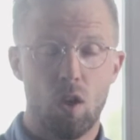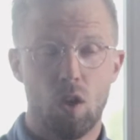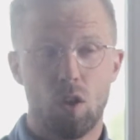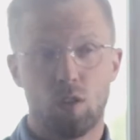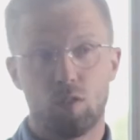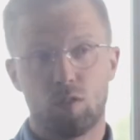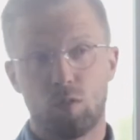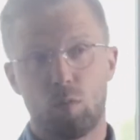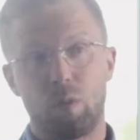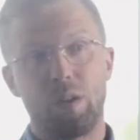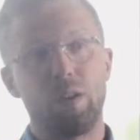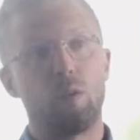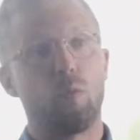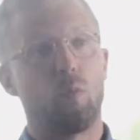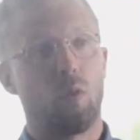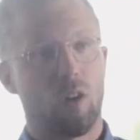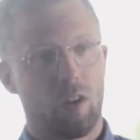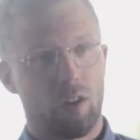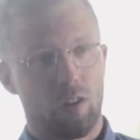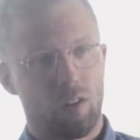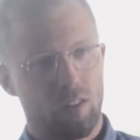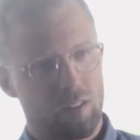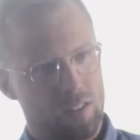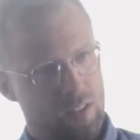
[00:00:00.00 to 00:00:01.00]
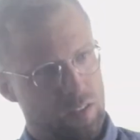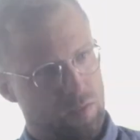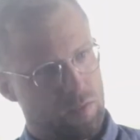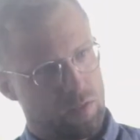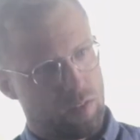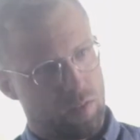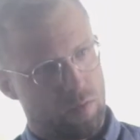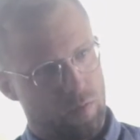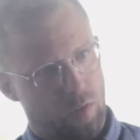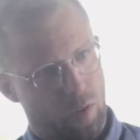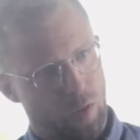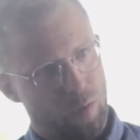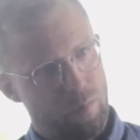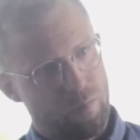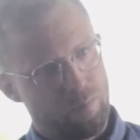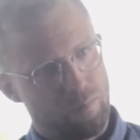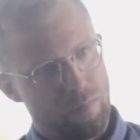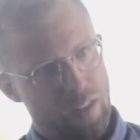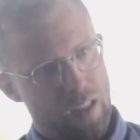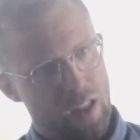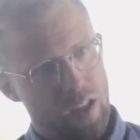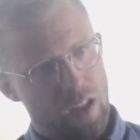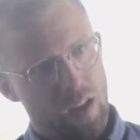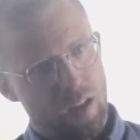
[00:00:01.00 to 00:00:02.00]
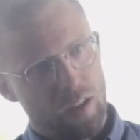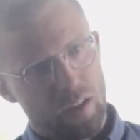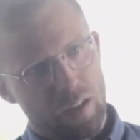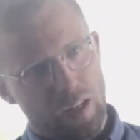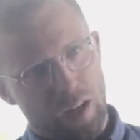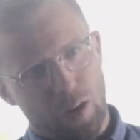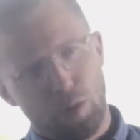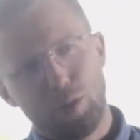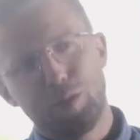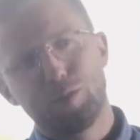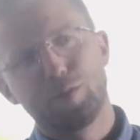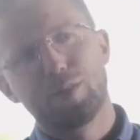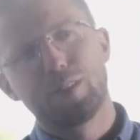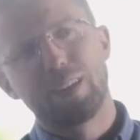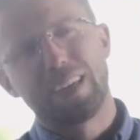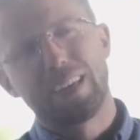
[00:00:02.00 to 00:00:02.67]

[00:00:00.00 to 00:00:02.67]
So when a worker leaves the firm, how easily